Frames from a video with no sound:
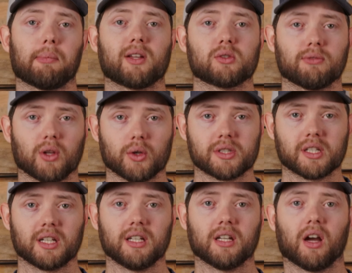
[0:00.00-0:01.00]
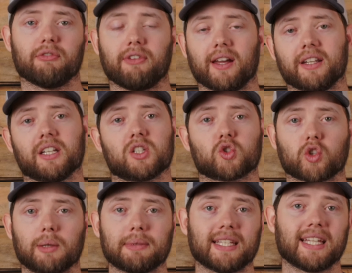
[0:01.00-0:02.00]
muzzle velocity, I found it
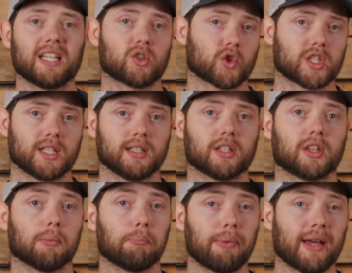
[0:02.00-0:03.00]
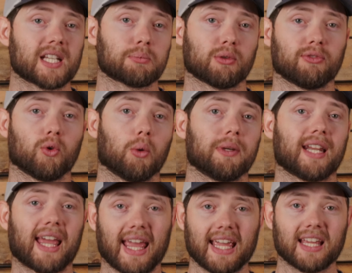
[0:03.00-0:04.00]
extremely interesting that the best performing
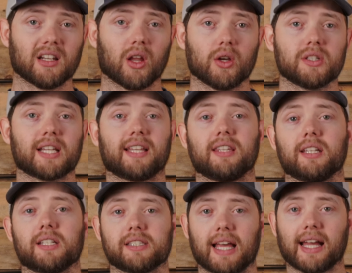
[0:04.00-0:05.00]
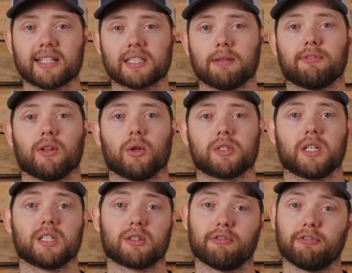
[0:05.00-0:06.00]
hand loads had the exact same
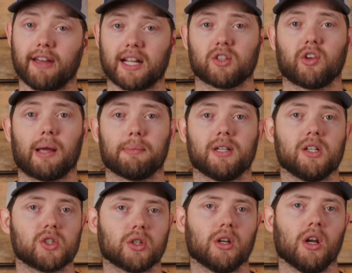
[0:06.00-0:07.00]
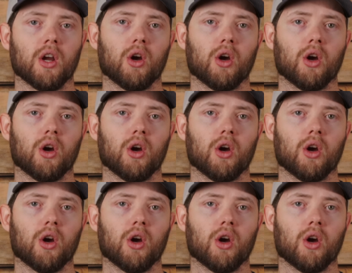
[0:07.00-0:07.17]
velocity as the factory ammunition